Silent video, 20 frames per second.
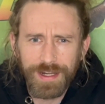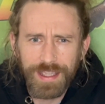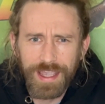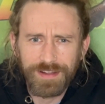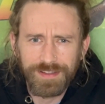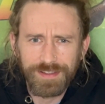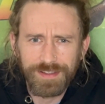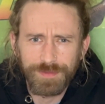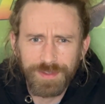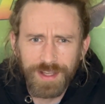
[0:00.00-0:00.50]

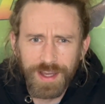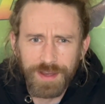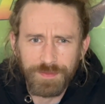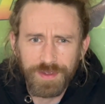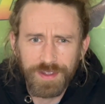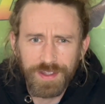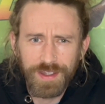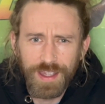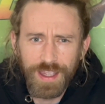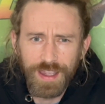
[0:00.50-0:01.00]
again sometime.
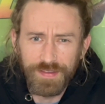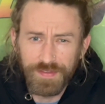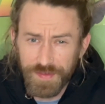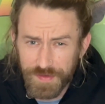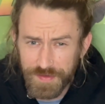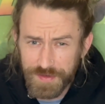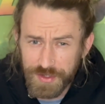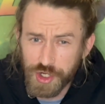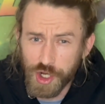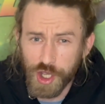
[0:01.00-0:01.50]
If
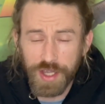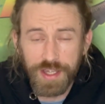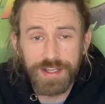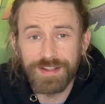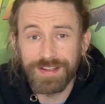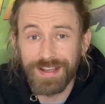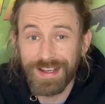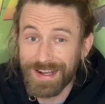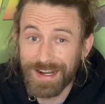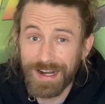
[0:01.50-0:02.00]
you've
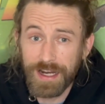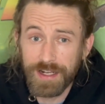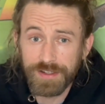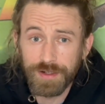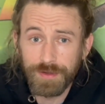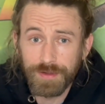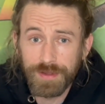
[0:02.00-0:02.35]
enjoyed, let us know in the